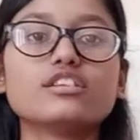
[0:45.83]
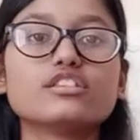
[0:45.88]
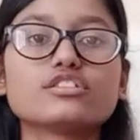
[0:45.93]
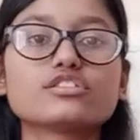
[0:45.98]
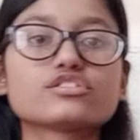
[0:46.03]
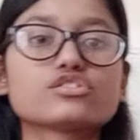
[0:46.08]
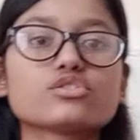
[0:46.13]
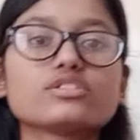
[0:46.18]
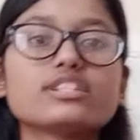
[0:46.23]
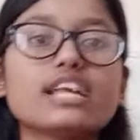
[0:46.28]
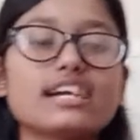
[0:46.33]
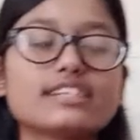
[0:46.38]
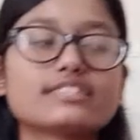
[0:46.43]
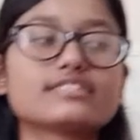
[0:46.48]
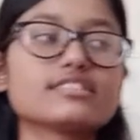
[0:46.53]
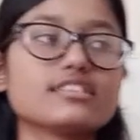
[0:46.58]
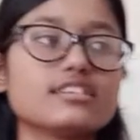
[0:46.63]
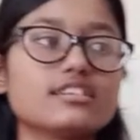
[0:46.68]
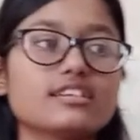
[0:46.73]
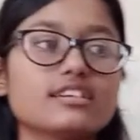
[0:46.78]
So
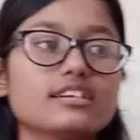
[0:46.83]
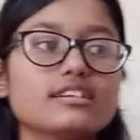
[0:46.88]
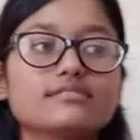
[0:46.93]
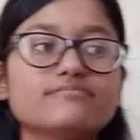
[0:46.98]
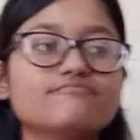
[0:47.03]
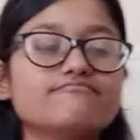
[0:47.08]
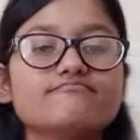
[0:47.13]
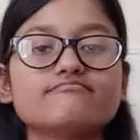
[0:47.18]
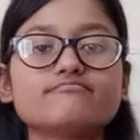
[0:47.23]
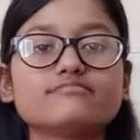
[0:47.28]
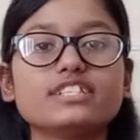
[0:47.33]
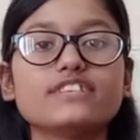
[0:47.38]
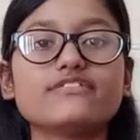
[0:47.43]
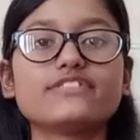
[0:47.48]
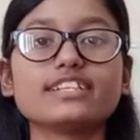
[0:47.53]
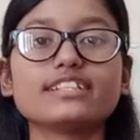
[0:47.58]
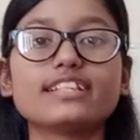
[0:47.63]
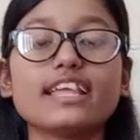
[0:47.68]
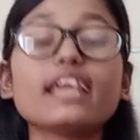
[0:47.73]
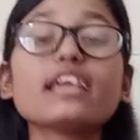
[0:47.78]
that's a
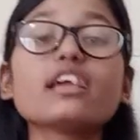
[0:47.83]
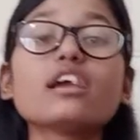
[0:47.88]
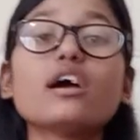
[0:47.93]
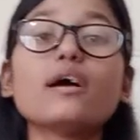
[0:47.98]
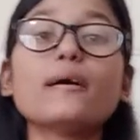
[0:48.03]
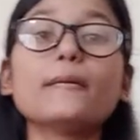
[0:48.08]
different thing.